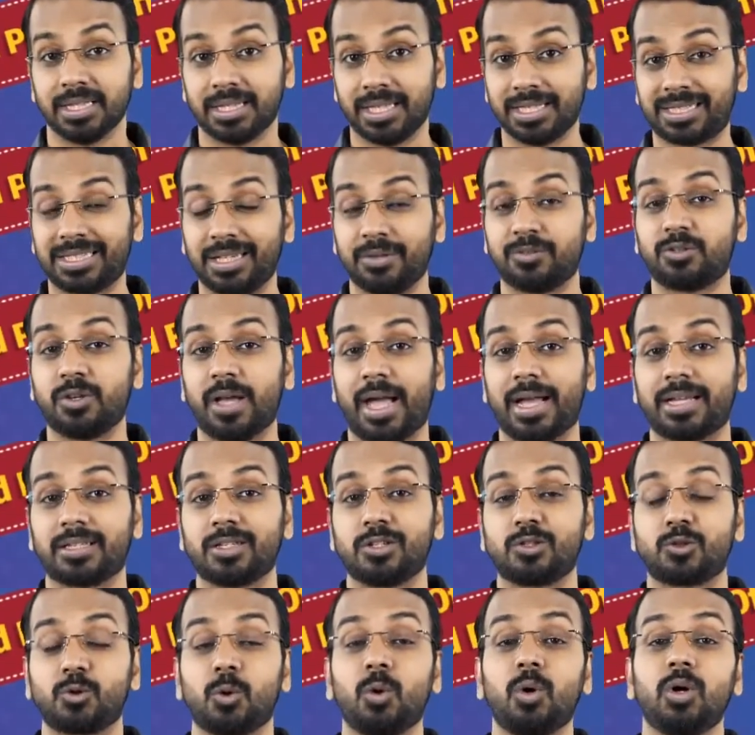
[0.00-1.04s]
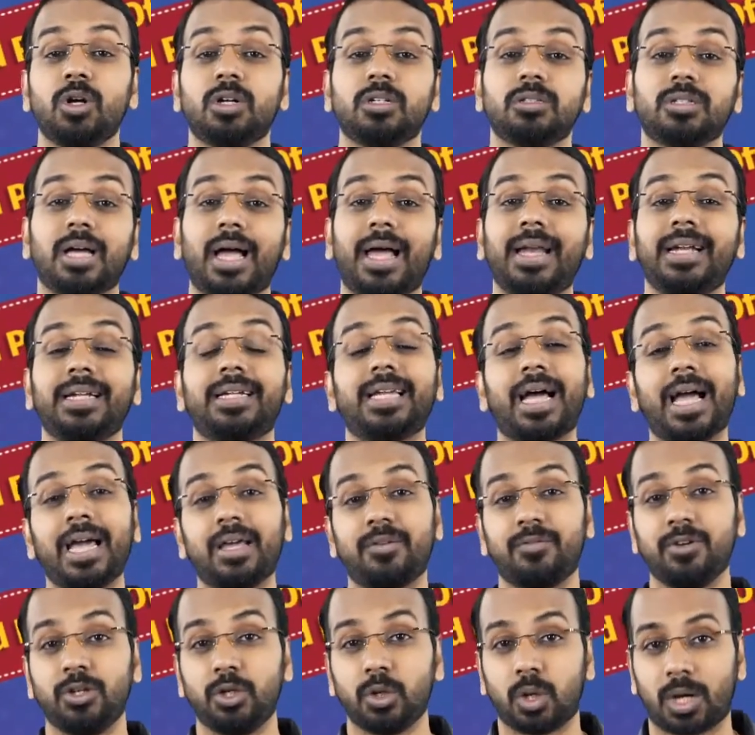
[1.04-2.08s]
This gives you access to the
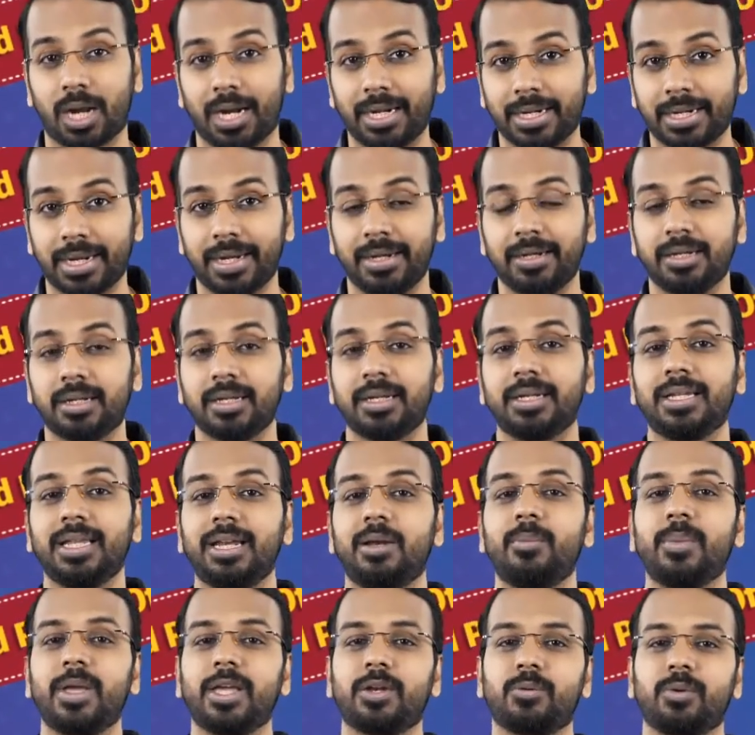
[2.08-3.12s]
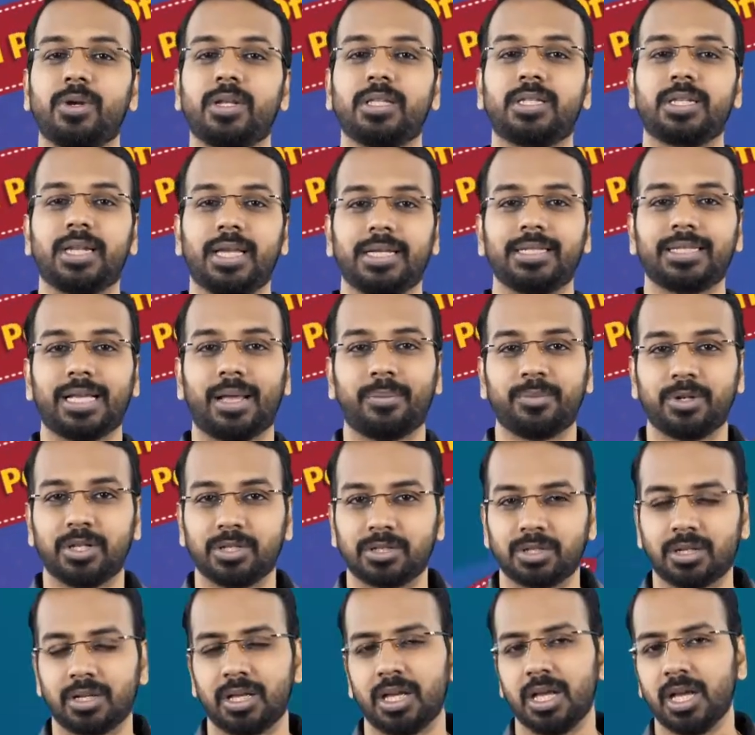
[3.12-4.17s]
entire video content till May'23
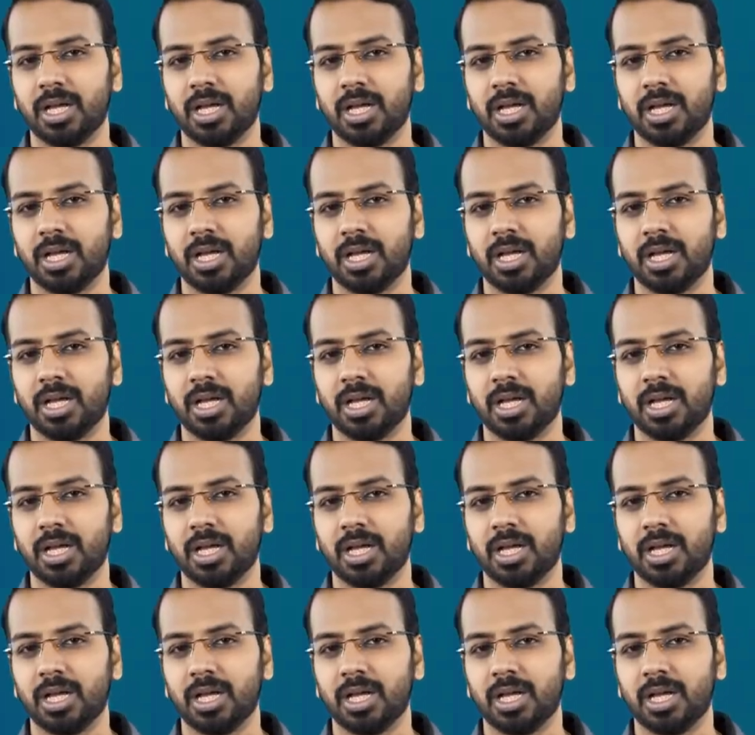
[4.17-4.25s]
examination.